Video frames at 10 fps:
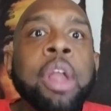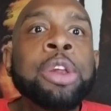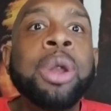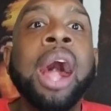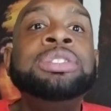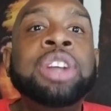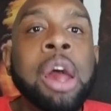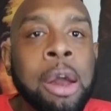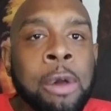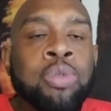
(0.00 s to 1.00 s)
You guys
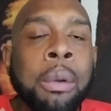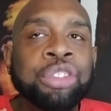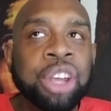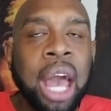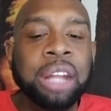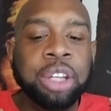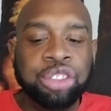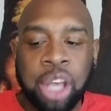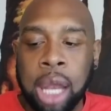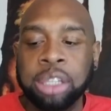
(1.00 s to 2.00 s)
go check out their
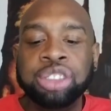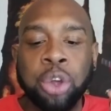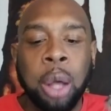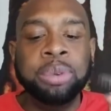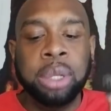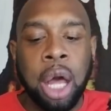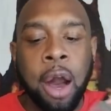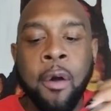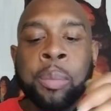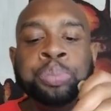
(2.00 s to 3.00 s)
channel, show them some
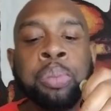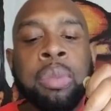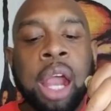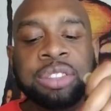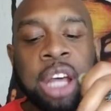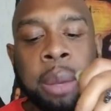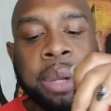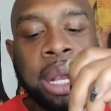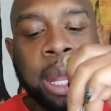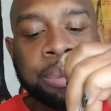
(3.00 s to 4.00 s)
love, tell them
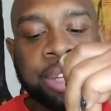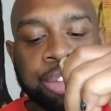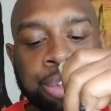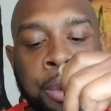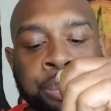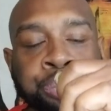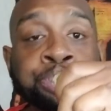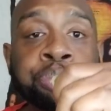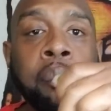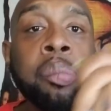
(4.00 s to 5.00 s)
the lips sent you,
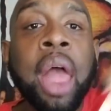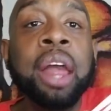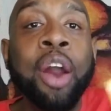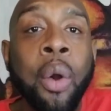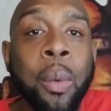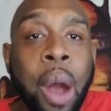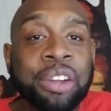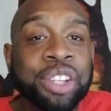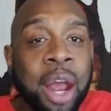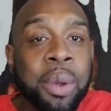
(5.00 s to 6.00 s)
and go and
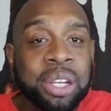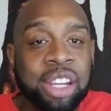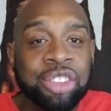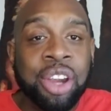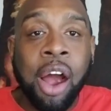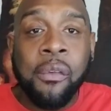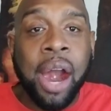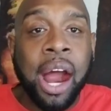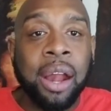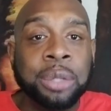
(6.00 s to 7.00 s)
watch their rendition of
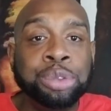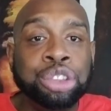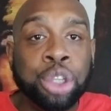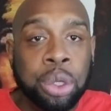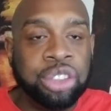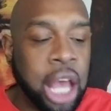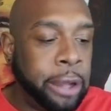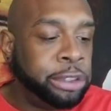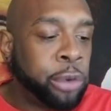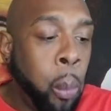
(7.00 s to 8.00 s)
our tuna
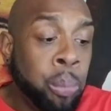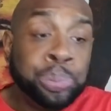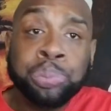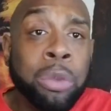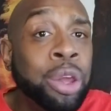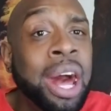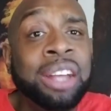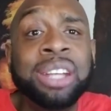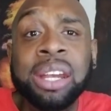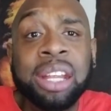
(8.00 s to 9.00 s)
challenge. Uh,
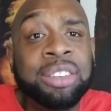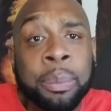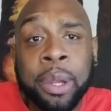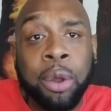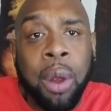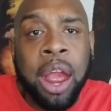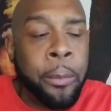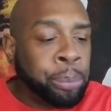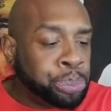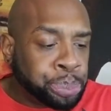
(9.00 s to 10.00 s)
they did simply great.
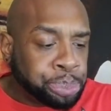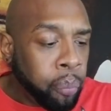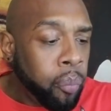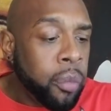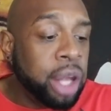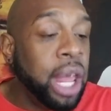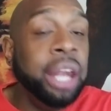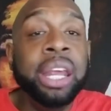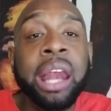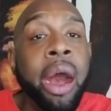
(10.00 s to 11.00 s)
They
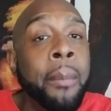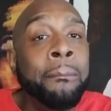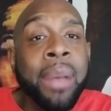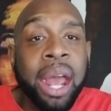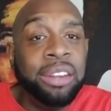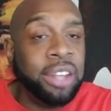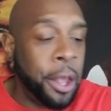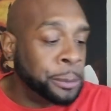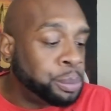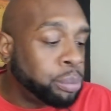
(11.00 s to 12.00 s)
did amazing.